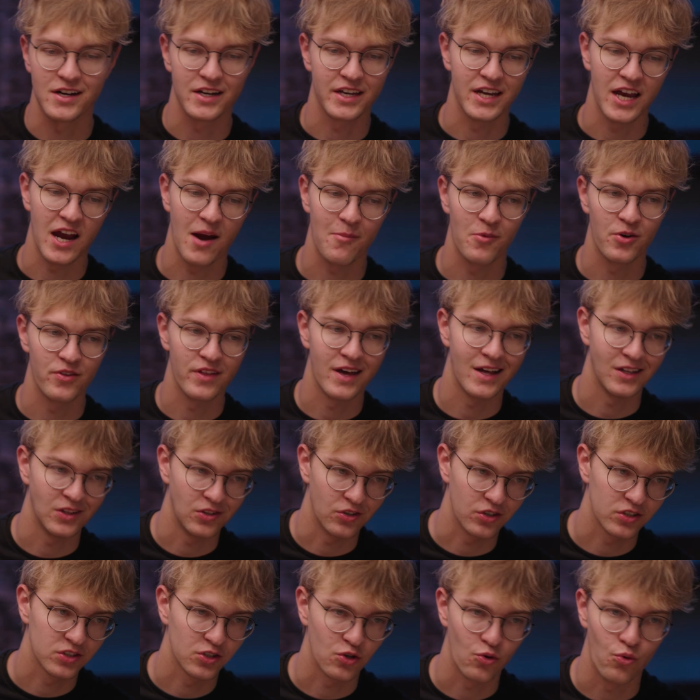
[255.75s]
a camera that
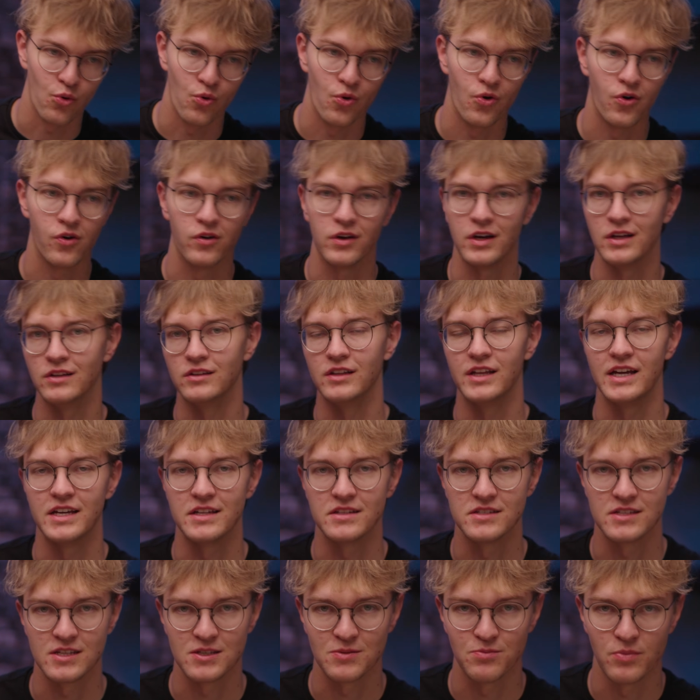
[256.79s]
looks cool, a
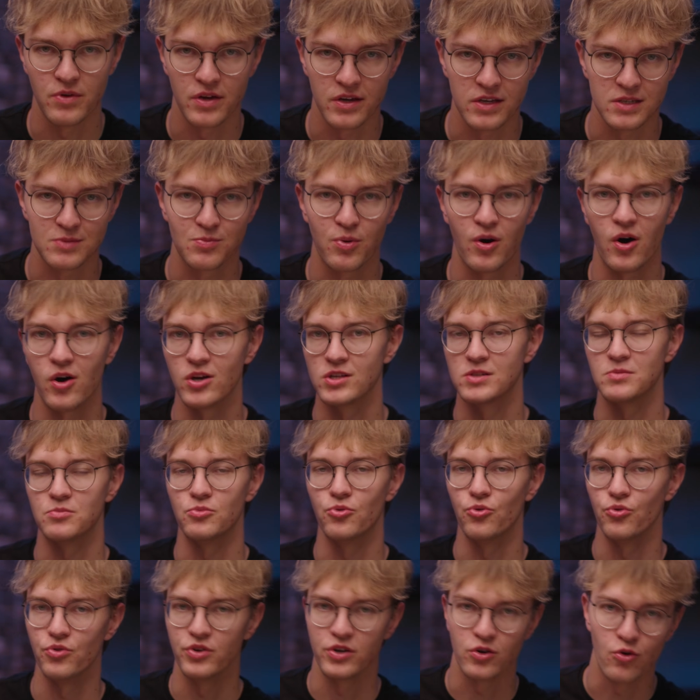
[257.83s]
lens as big as
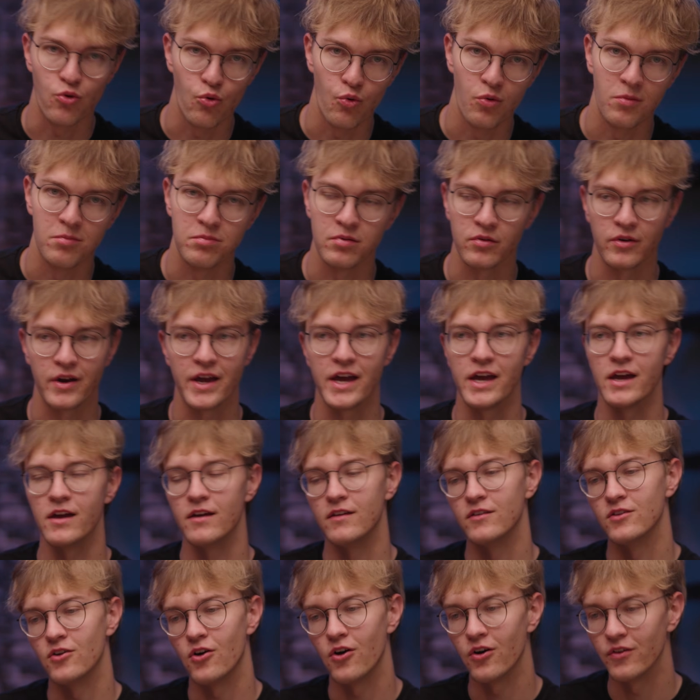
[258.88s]
possible, the cool
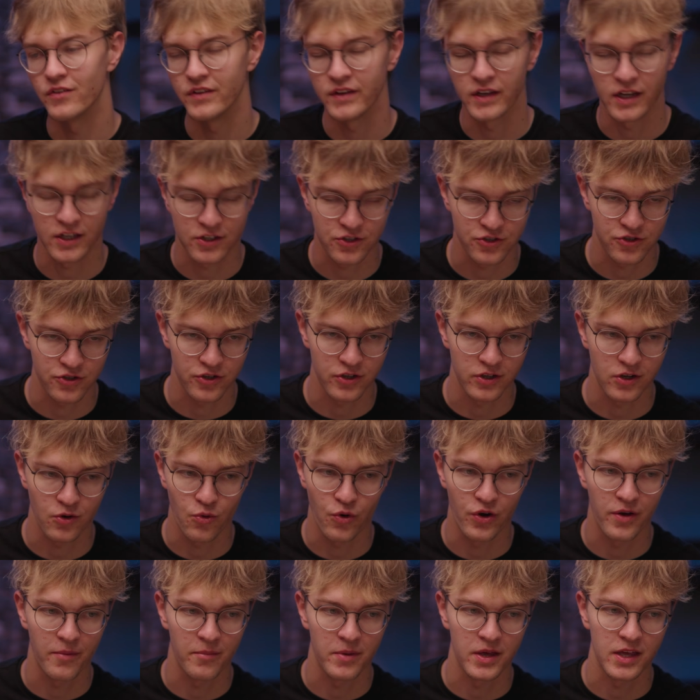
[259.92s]
brand, all the extra
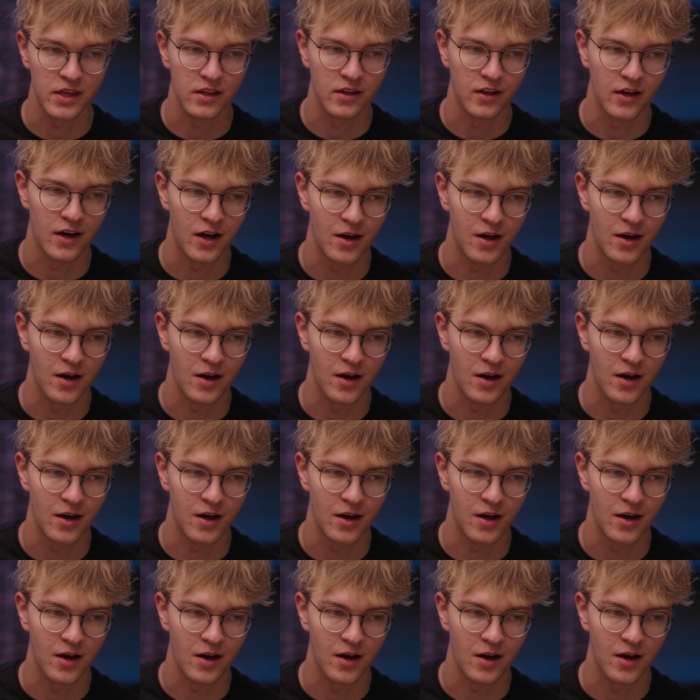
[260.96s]
equipment.